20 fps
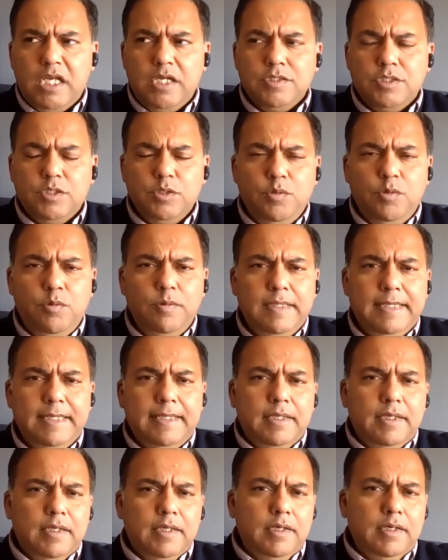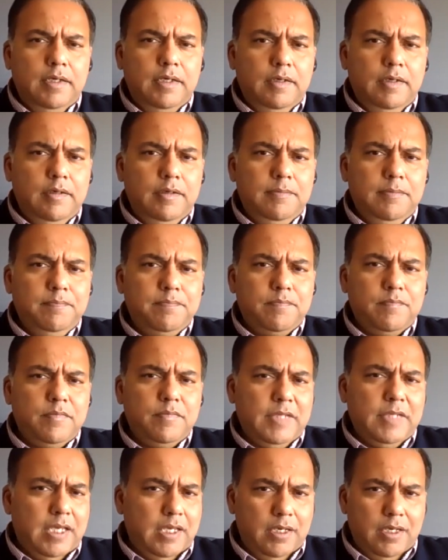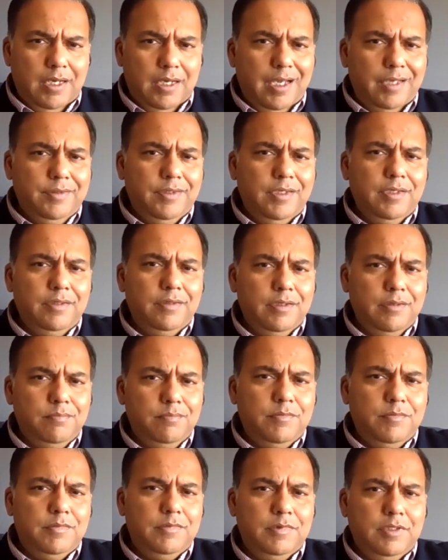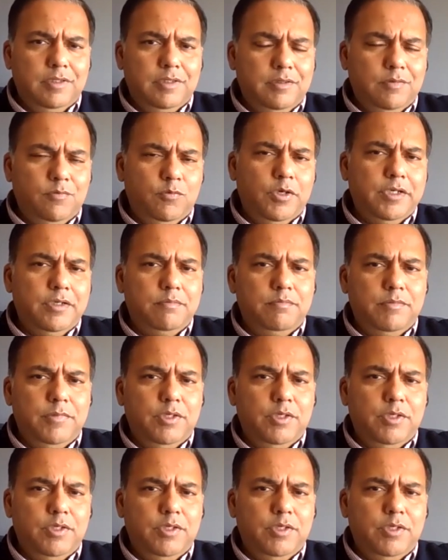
So um, I think the, the, the, word,